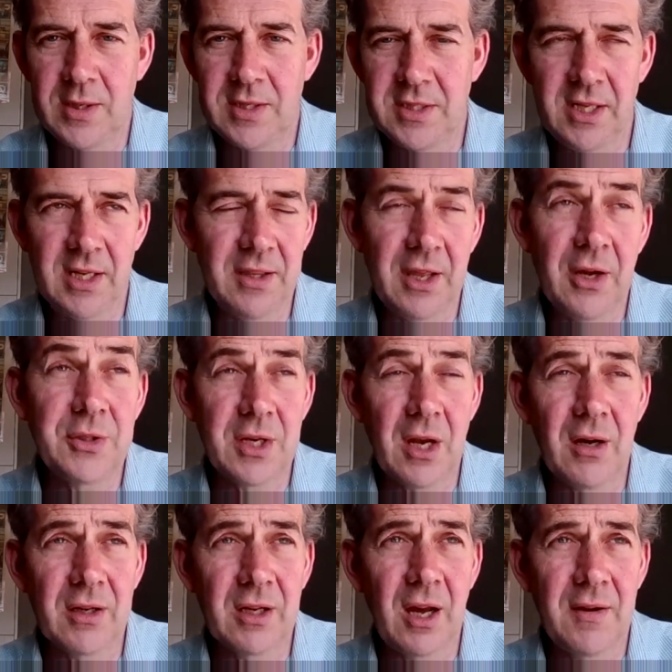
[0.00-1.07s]
20, and
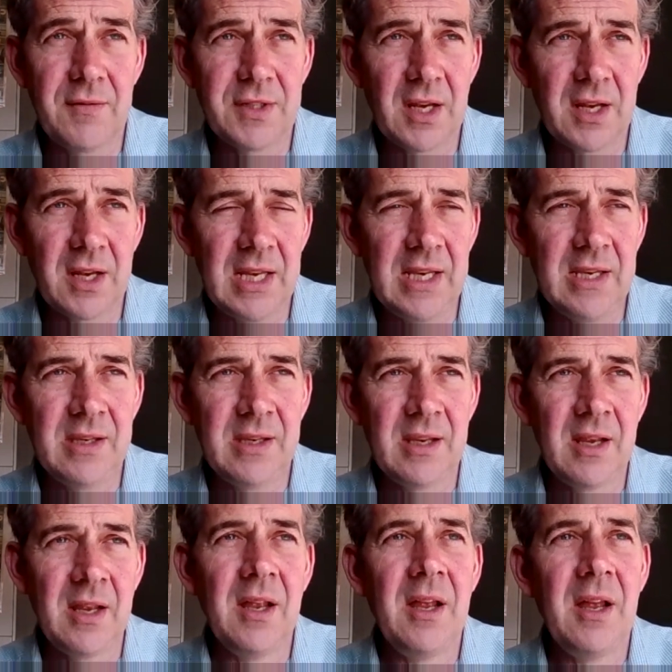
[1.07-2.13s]
those archives are in